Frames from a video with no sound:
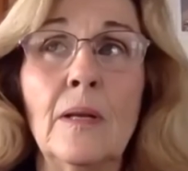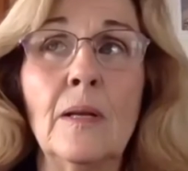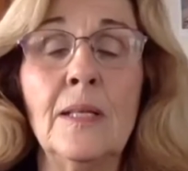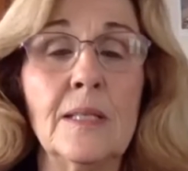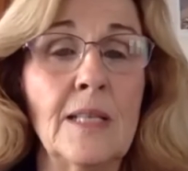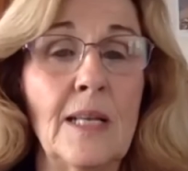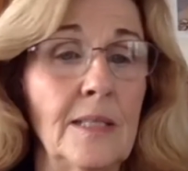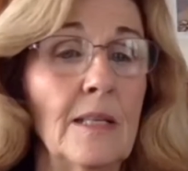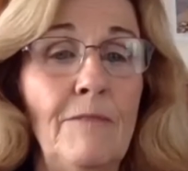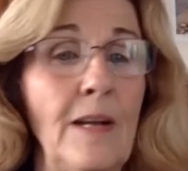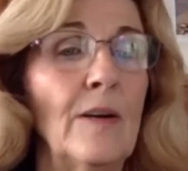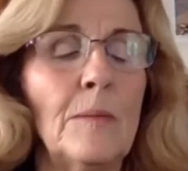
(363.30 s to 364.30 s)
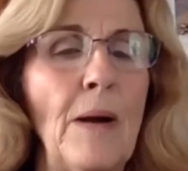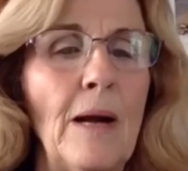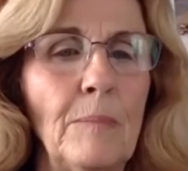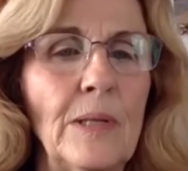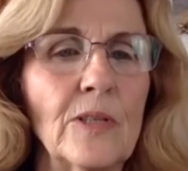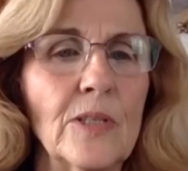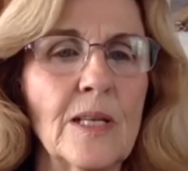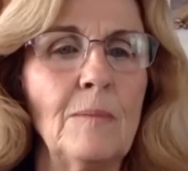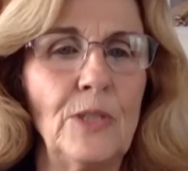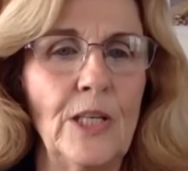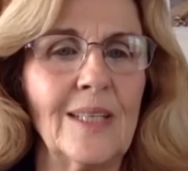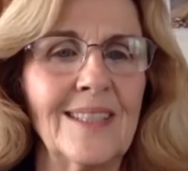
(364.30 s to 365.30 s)
it's it's a very popular
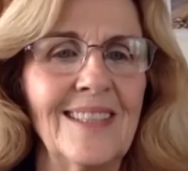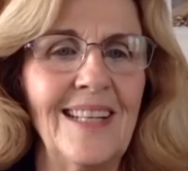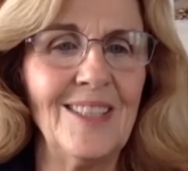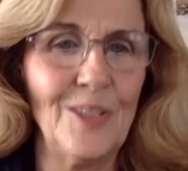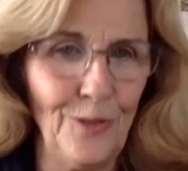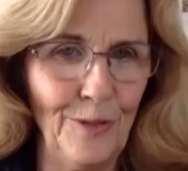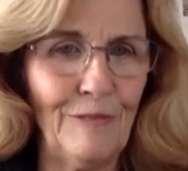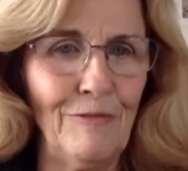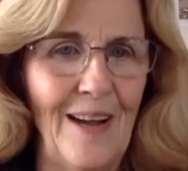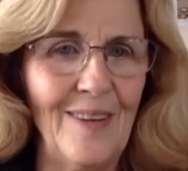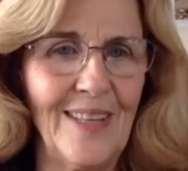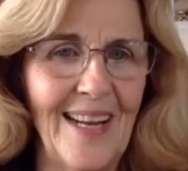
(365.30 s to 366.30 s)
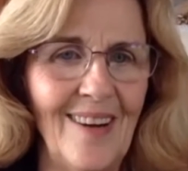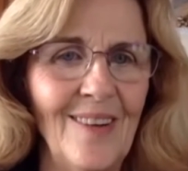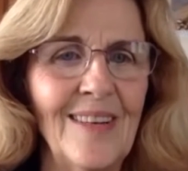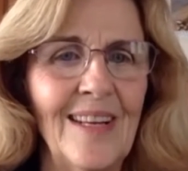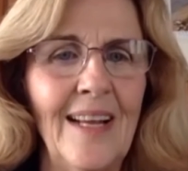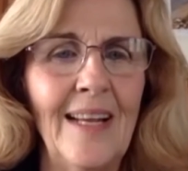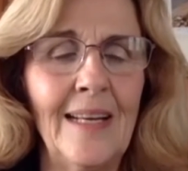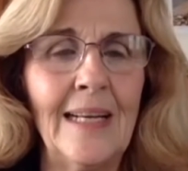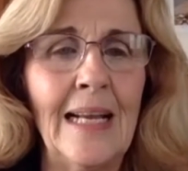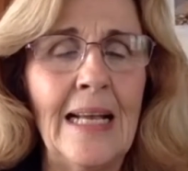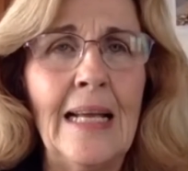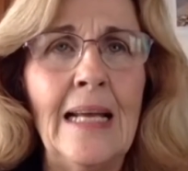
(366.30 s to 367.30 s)
subject, as you have found out, yeah.
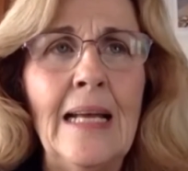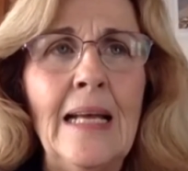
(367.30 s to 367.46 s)
and yeah.